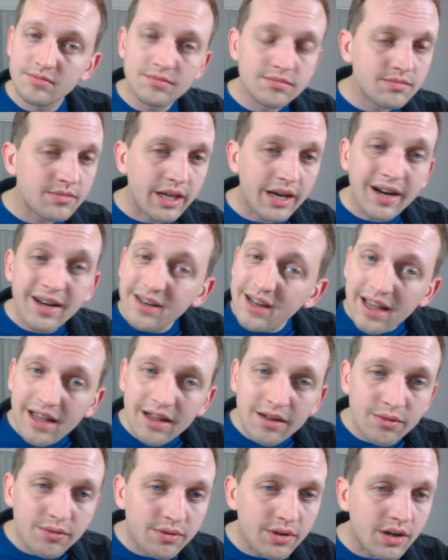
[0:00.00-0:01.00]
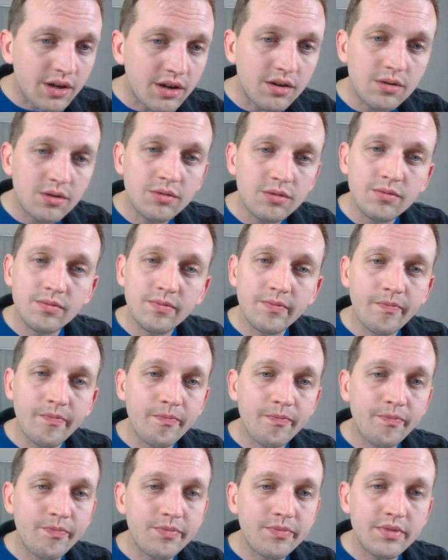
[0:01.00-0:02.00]
I didn't have, you know,
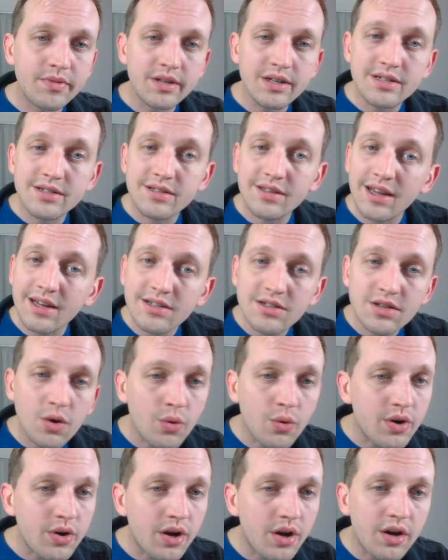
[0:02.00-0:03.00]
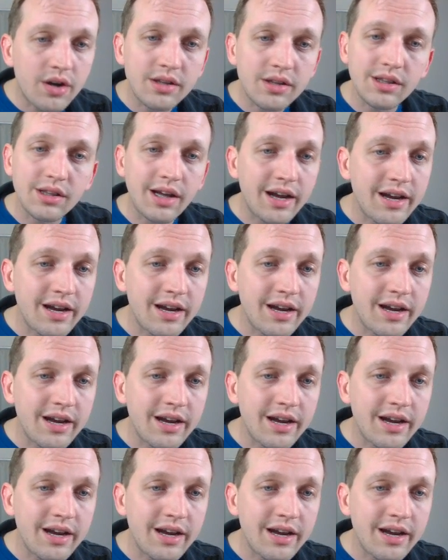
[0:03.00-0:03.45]
these things going on in life,